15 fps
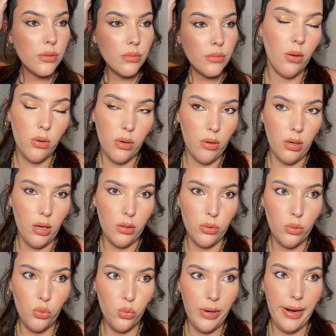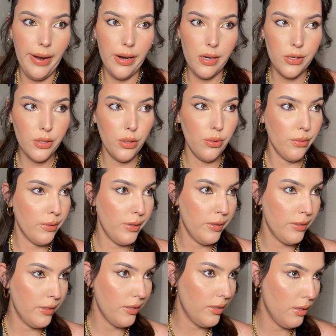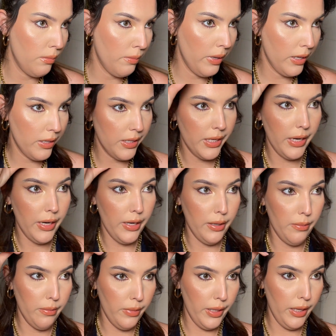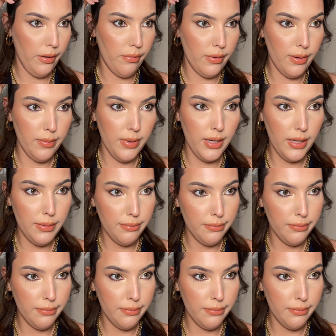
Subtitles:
I don't know how to do hair, so this is the best I can make from it.